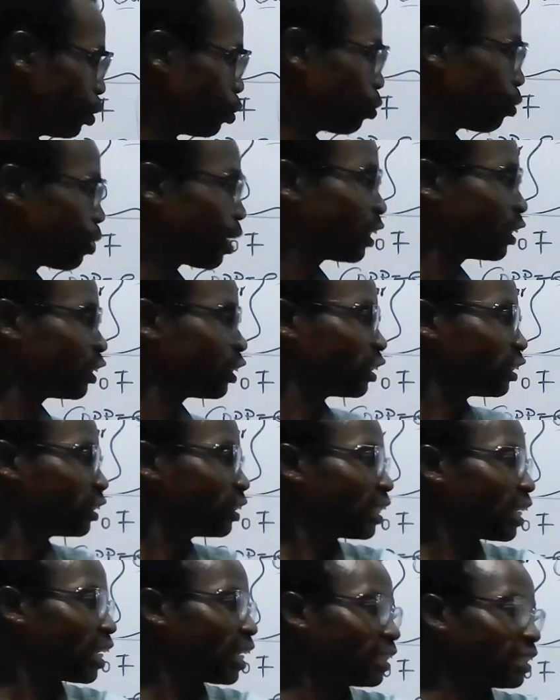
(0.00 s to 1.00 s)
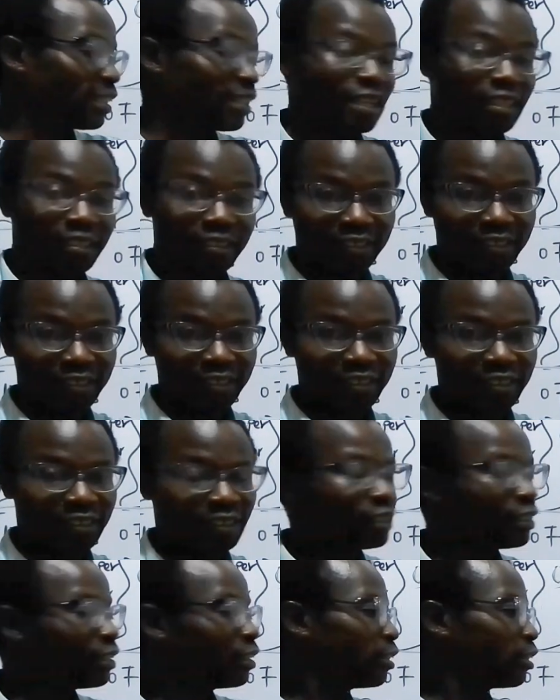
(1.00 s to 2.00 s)
collagen and elastin.
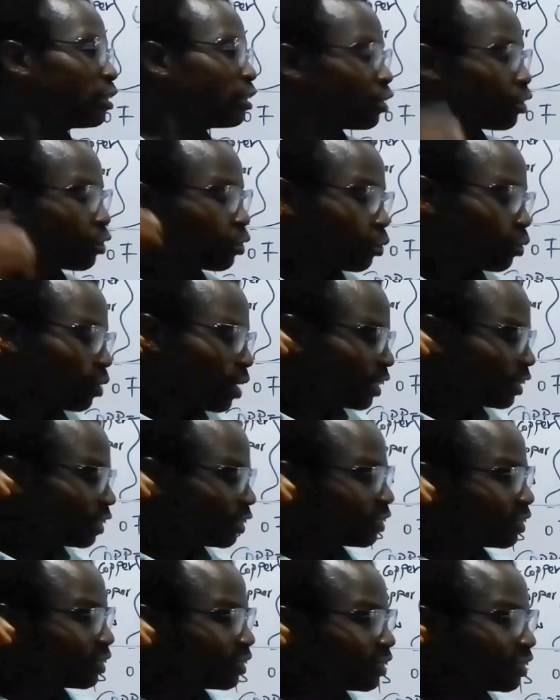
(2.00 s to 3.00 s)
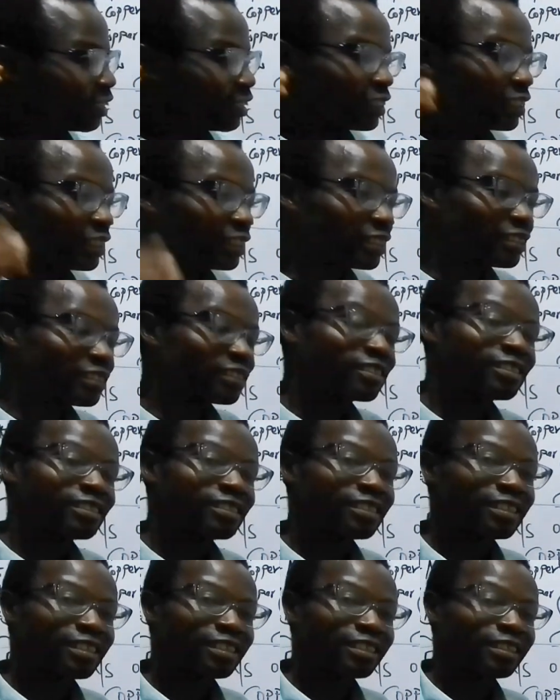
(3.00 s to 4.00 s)
Collagen
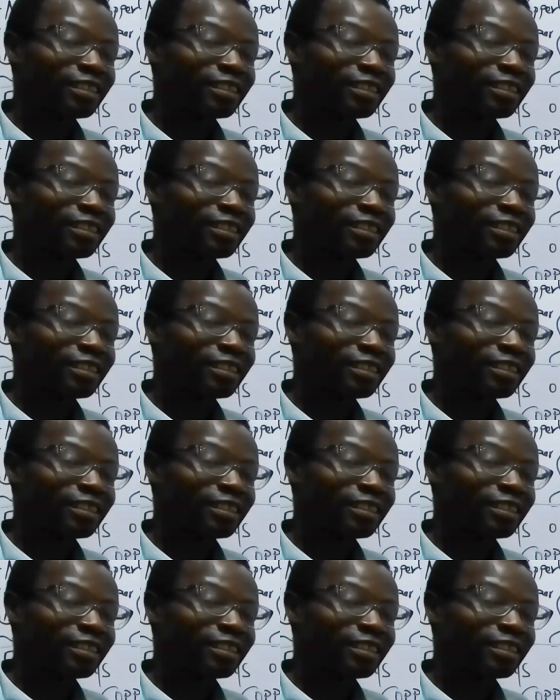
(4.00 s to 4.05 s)
is,